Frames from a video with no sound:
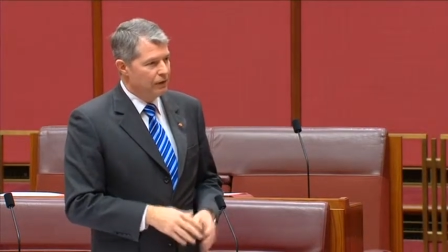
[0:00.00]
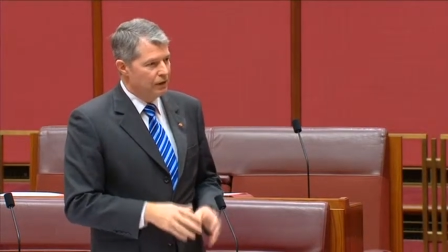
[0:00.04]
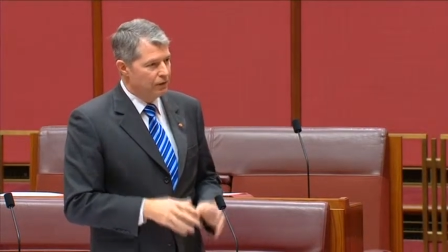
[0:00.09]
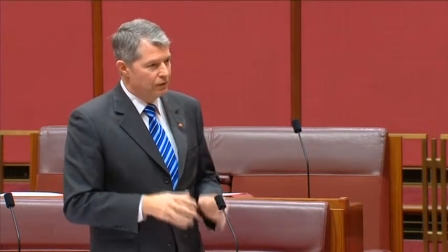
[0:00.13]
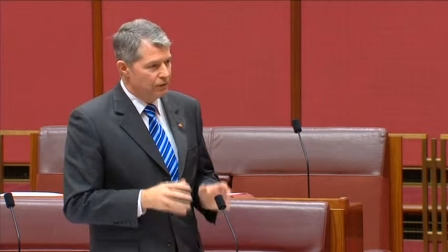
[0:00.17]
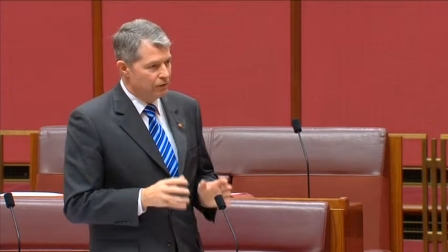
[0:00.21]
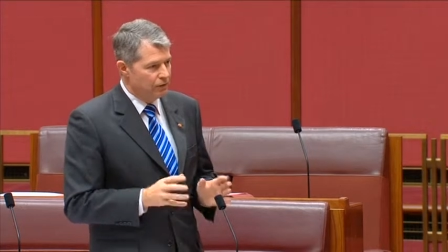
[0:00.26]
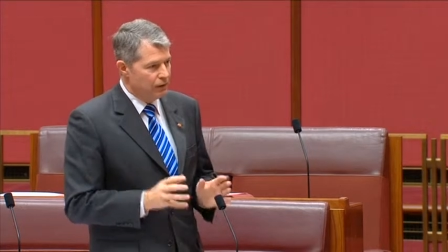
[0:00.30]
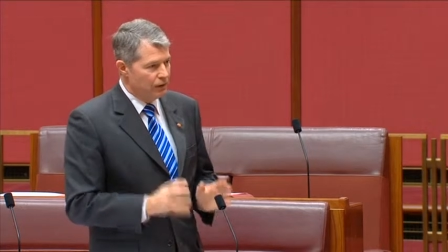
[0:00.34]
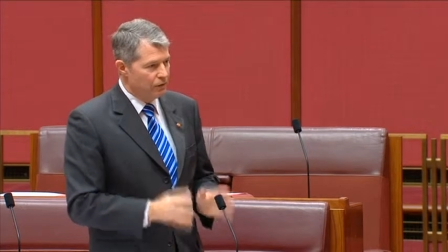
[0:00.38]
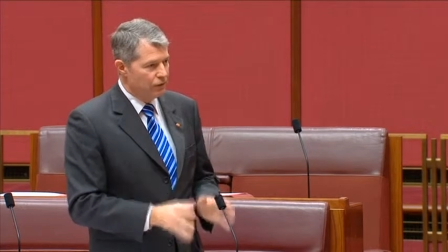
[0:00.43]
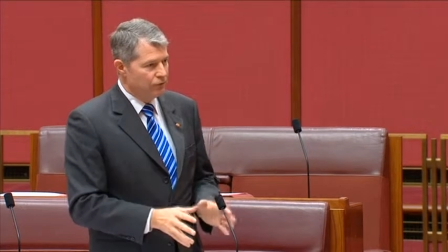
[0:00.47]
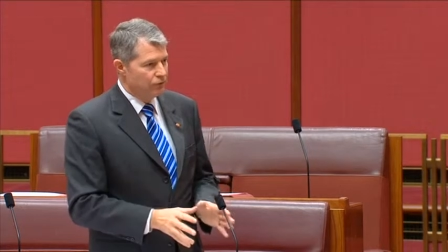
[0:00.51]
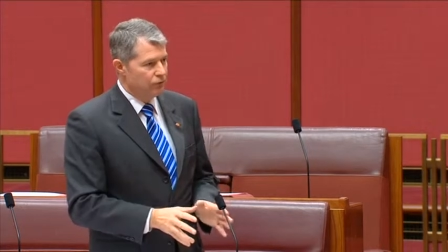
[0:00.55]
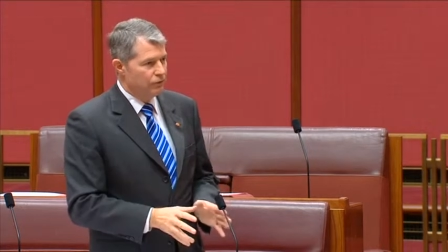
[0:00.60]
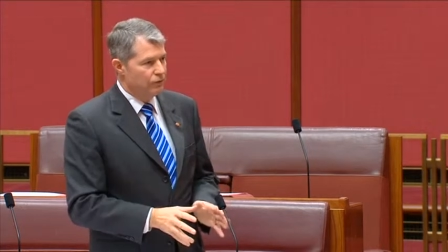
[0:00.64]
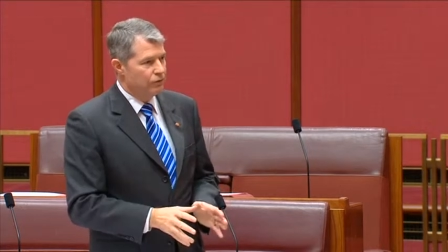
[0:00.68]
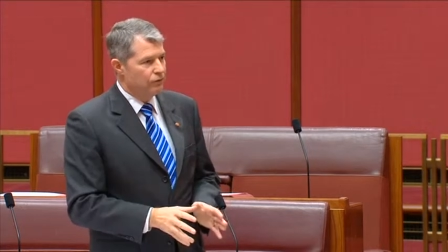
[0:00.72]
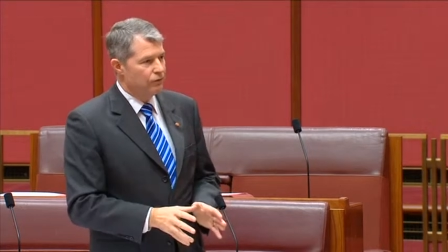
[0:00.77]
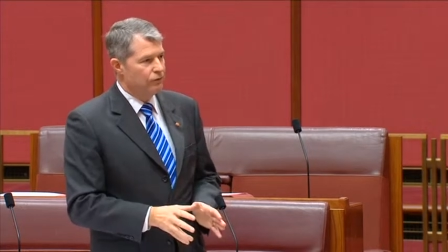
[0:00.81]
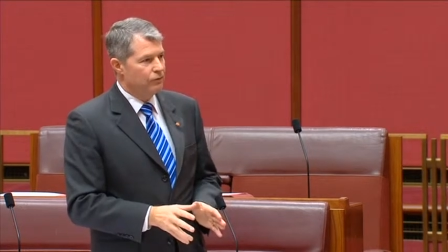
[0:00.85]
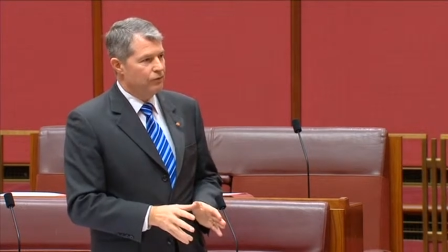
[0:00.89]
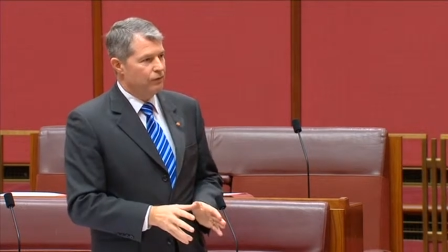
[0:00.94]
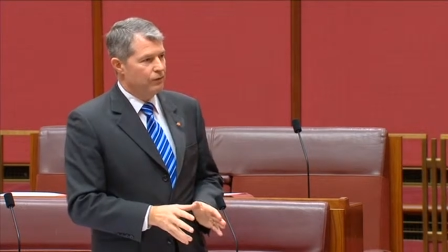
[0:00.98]
in the national
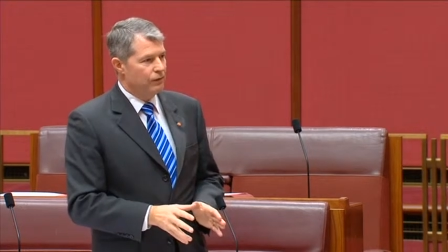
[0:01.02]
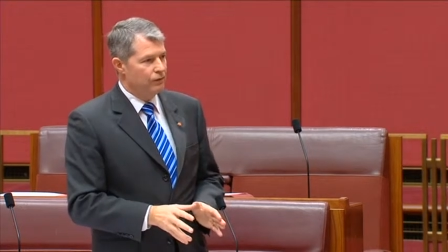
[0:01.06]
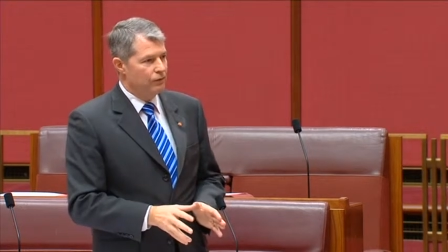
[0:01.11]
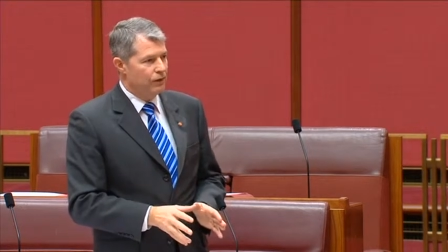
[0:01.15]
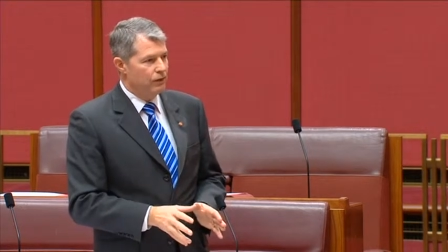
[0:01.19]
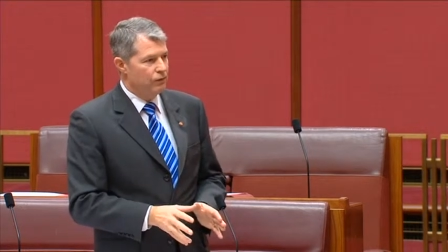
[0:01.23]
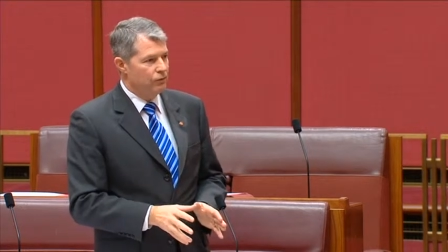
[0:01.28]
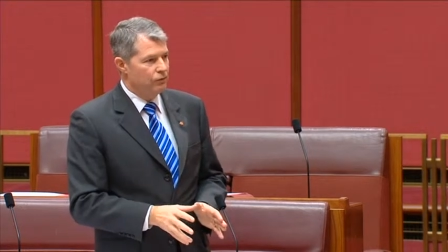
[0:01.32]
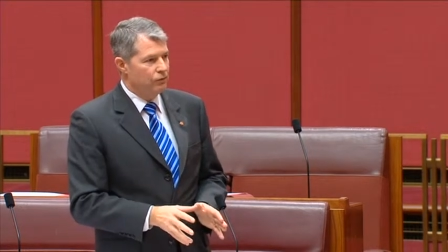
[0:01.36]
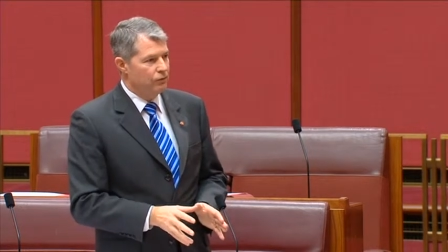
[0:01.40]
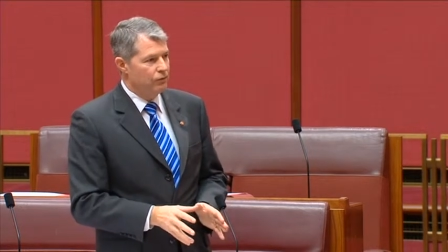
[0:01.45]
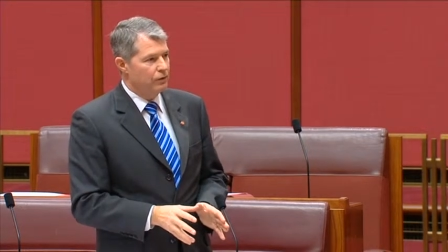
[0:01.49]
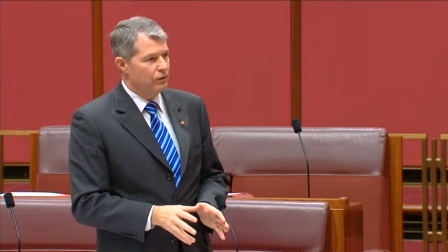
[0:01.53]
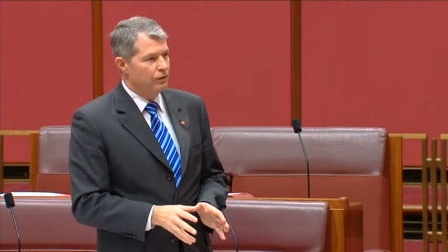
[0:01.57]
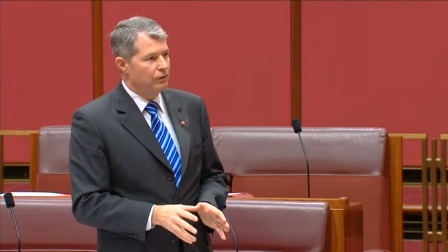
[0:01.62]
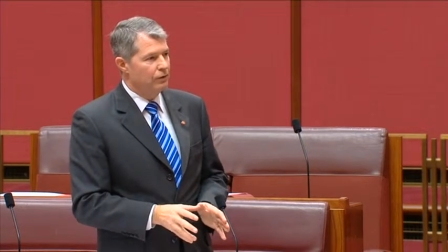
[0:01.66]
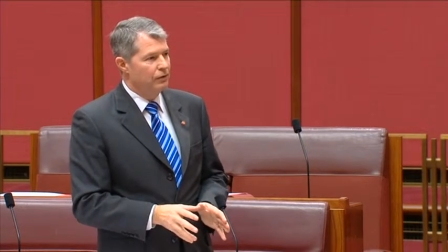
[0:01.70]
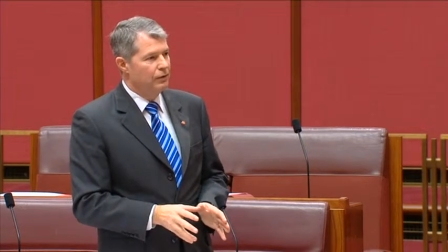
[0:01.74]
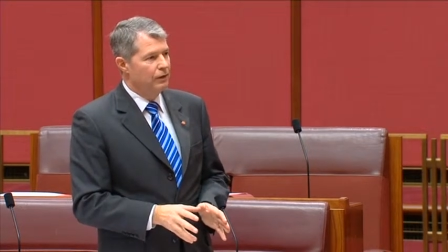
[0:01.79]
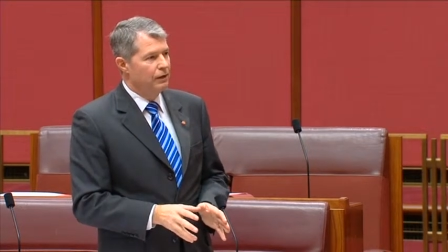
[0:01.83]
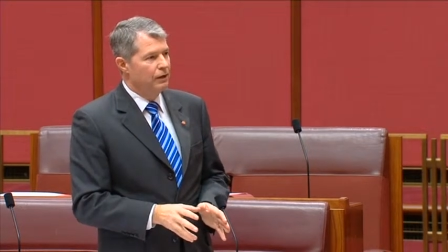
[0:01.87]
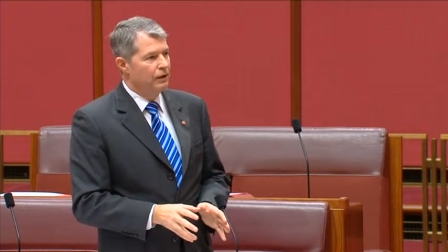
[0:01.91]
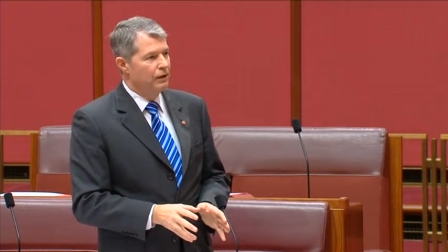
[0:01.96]
interest of the country,